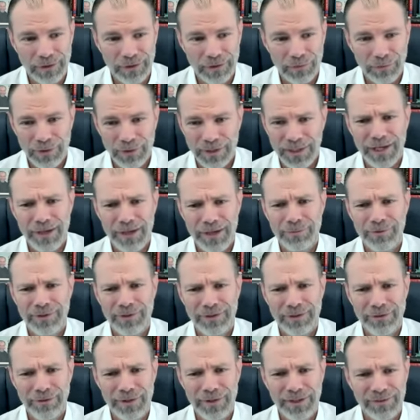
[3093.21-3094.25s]
what hope do
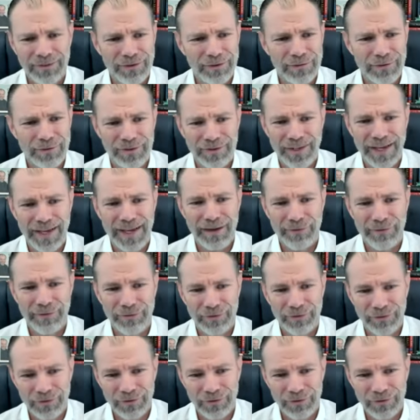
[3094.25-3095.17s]
the rest of us have?